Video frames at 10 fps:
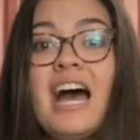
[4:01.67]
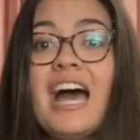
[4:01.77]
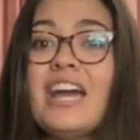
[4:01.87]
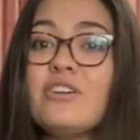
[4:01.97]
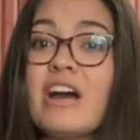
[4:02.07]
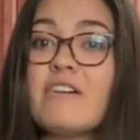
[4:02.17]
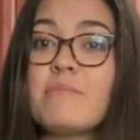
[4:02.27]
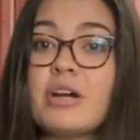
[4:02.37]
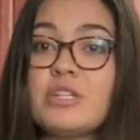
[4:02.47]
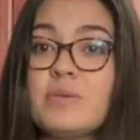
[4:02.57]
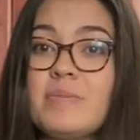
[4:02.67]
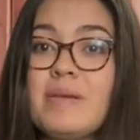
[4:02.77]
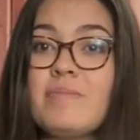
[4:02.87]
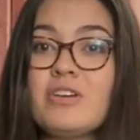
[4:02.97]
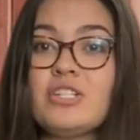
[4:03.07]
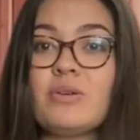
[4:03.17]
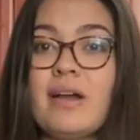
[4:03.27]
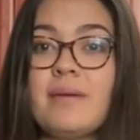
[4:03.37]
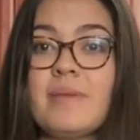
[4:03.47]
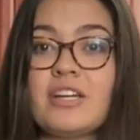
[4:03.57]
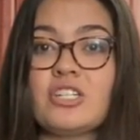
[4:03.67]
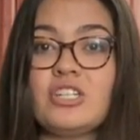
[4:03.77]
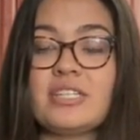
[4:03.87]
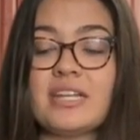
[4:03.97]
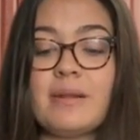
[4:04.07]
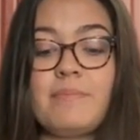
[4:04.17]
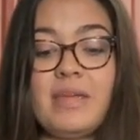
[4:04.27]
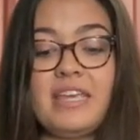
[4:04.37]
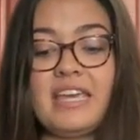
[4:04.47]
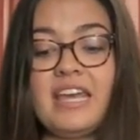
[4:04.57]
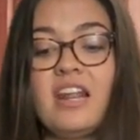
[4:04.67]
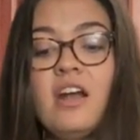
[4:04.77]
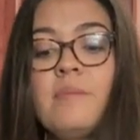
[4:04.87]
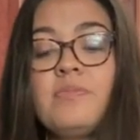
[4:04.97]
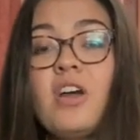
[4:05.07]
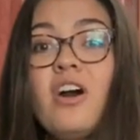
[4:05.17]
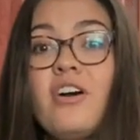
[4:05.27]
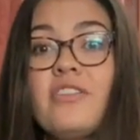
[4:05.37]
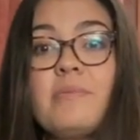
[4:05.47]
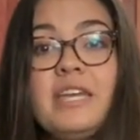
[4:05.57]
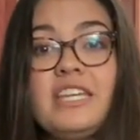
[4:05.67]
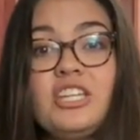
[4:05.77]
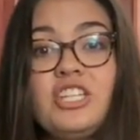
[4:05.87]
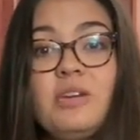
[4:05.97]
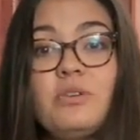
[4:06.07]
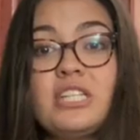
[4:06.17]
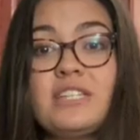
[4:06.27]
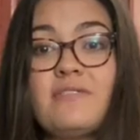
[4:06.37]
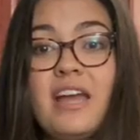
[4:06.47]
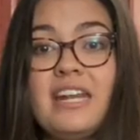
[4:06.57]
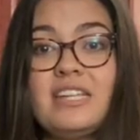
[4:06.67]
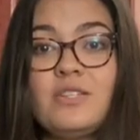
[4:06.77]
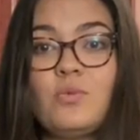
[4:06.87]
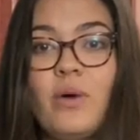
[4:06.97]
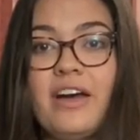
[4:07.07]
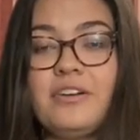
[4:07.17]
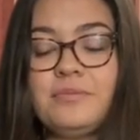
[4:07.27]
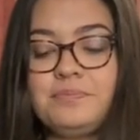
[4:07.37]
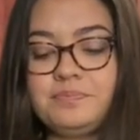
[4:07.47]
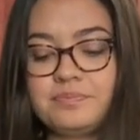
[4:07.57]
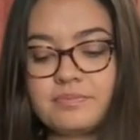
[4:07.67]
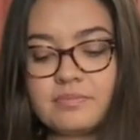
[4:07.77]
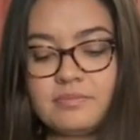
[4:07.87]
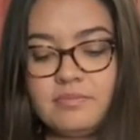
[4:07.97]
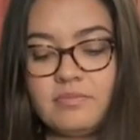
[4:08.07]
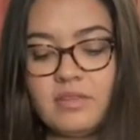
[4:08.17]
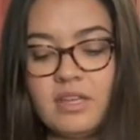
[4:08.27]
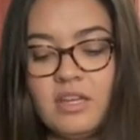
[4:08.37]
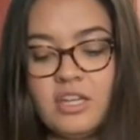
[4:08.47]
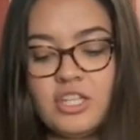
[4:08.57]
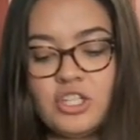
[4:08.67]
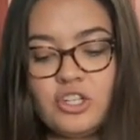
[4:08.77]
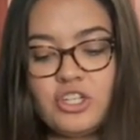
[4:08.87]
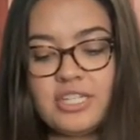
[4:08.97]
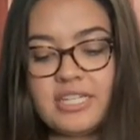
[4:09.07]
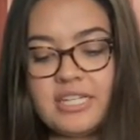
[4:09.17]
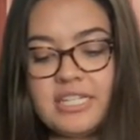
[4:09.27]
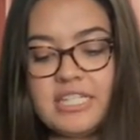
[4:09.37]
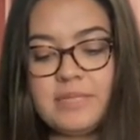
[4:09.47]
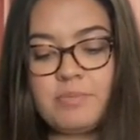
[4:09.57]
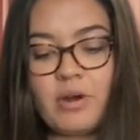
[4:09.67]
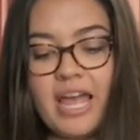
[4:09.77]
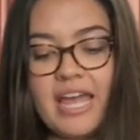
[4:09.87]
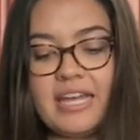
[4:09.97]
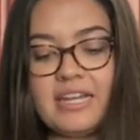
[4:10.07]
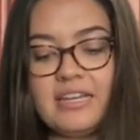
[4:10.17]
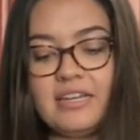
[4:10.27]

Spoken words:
I don't have parchment paper, so I'm actually just gonna bake it on the baking sheet, which is fine as well. So you're just gonna spread